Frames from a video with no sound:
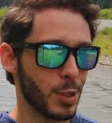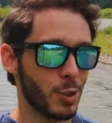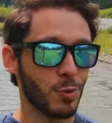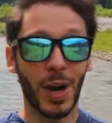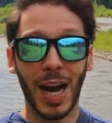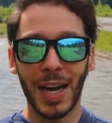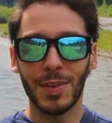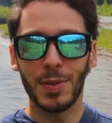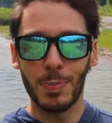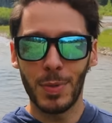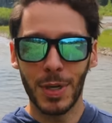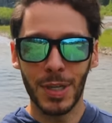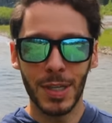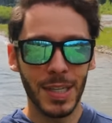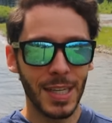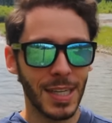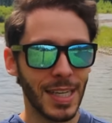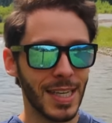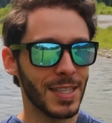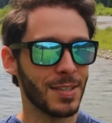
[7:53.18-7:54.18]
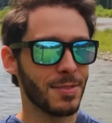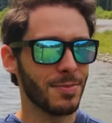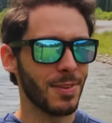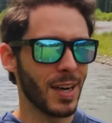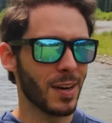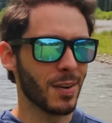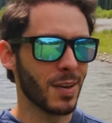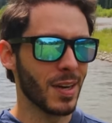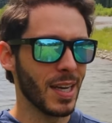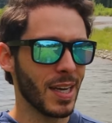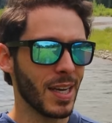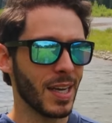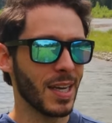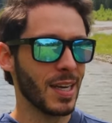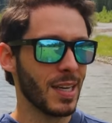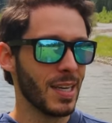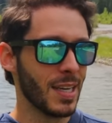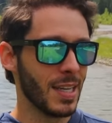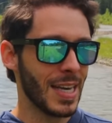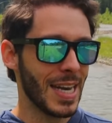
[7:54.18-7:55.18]
drivable. It's very
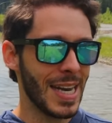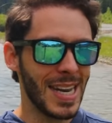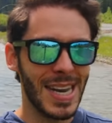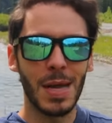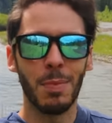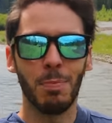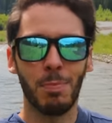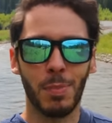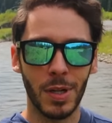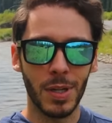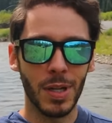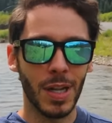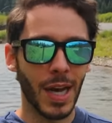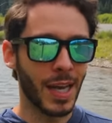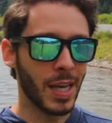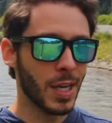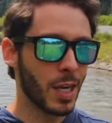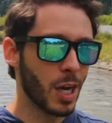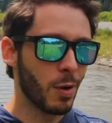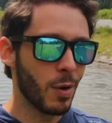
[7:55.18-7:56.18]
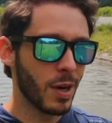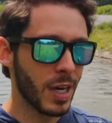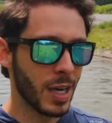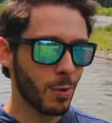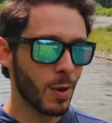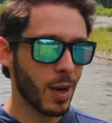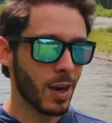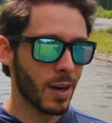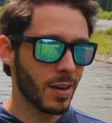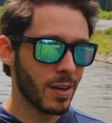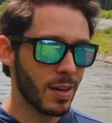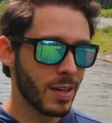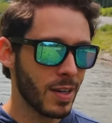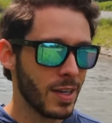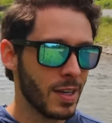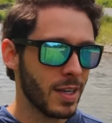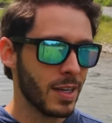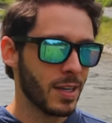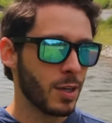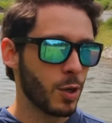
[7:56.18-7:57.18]
nimble. I can go anywhere
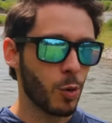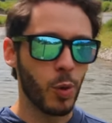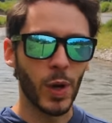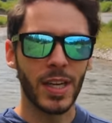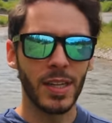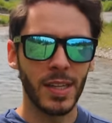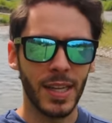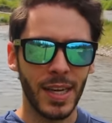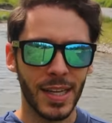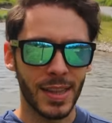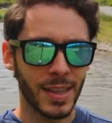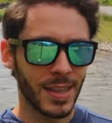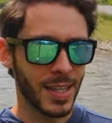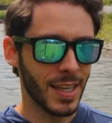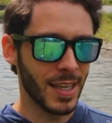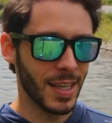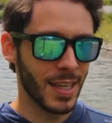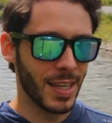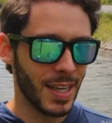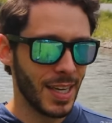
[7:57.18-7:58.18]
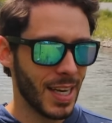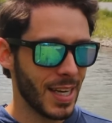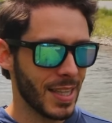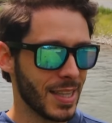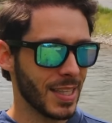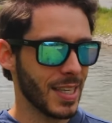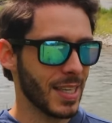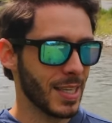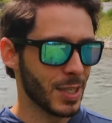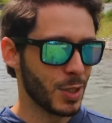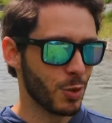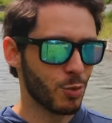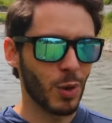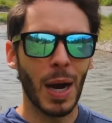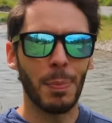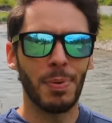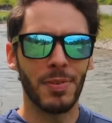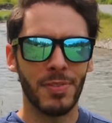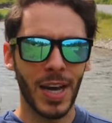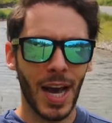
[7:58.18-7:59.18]
quickly at the, the
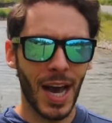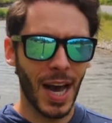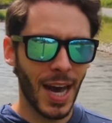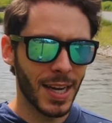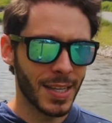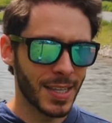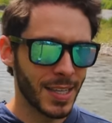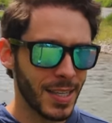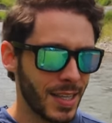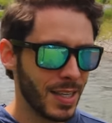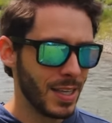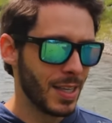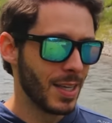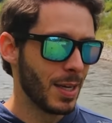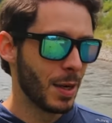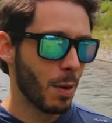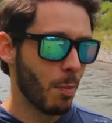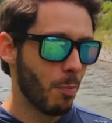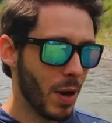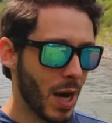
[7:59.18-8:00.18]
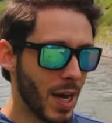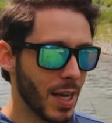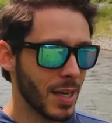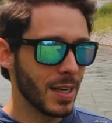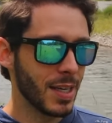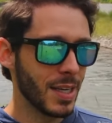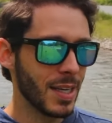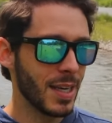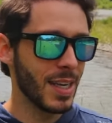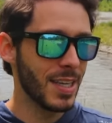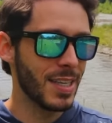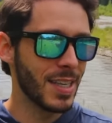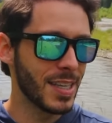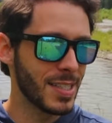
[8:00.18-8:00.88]
drop of a hat. But it